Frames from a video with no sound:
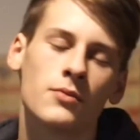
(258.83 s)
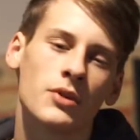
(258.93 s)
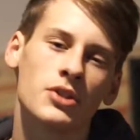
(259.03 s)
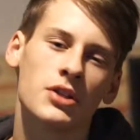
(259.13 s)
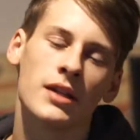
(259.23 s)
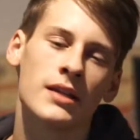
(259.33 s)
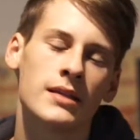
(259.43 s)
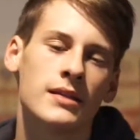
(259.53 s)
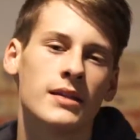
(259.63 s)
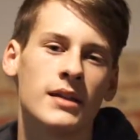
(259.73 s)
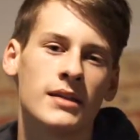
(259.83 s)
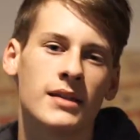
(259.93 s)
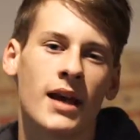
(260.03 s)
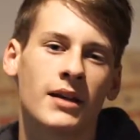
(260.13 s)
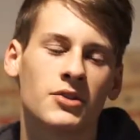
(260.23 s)
which is
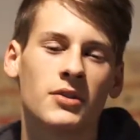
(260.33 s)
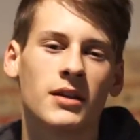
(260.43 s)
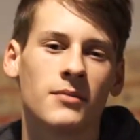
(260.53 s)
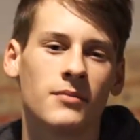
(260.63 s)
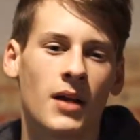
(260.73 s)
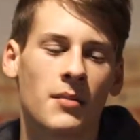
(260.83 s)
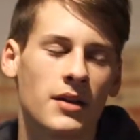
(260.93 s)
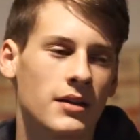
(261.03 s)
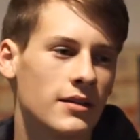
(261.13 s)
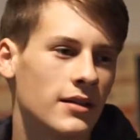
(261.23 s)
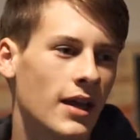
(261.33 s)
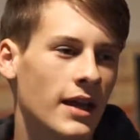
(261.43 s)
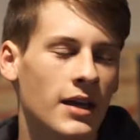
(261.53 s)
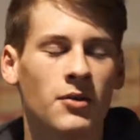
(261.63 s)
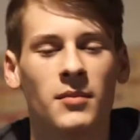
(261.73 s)
actually, I mean,
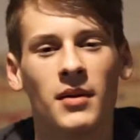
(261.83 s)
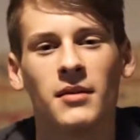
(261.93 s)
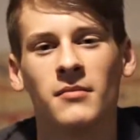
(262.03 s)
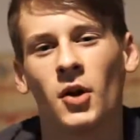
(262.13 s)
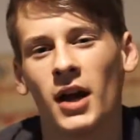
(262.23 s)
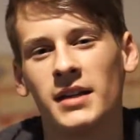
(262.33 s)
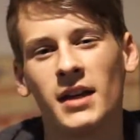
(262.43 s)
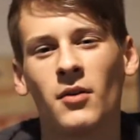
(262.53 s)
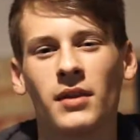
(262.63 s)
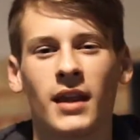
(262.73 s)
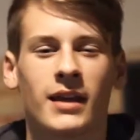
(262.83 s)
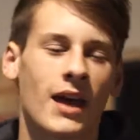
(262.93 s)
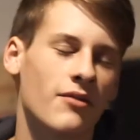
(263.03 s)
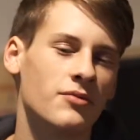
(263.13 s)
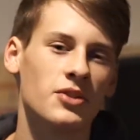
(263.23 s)
like, it would have been more ideal with like
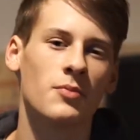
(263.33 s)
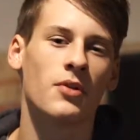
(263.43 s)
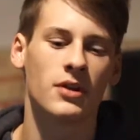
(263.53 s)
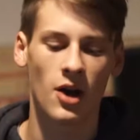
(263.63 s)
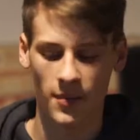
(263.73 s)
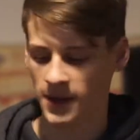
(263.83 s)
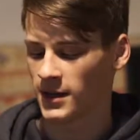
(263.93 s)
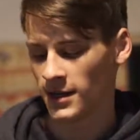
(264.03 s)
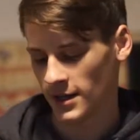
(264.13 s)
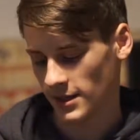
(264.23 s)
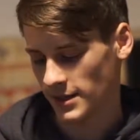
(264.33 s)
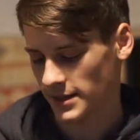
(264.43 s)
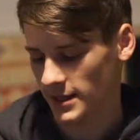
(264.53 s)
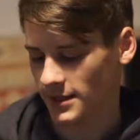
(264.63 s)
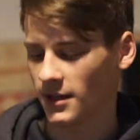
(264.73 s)
f2.0, but this
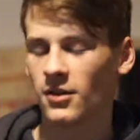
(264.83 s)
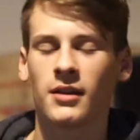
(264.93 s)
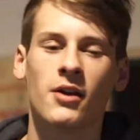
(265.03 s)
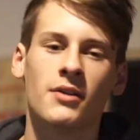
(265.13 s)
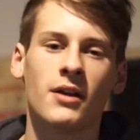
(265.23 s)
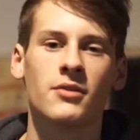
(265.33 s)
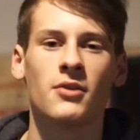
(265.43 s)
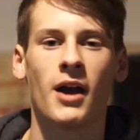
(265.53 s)
lens can only go down to